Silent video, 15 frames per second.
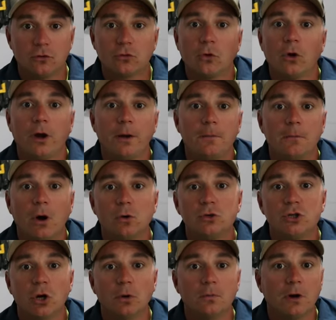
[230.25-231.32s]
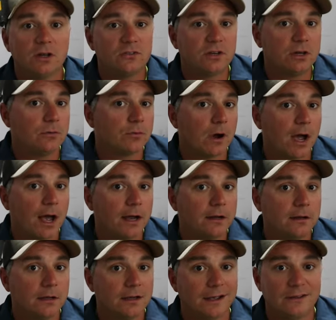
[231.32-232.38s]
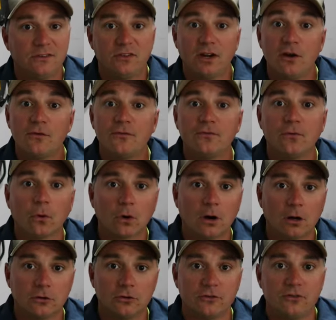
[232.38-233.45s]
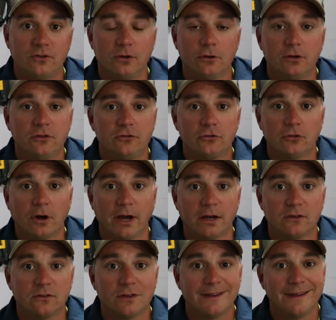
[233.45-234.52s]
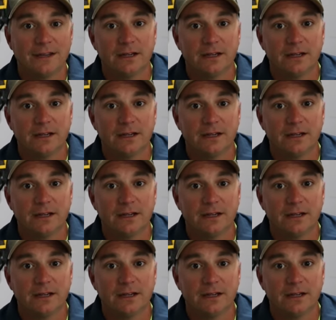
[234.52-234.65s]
Croix Mojo Musky Rod and say a 400 series Tranx.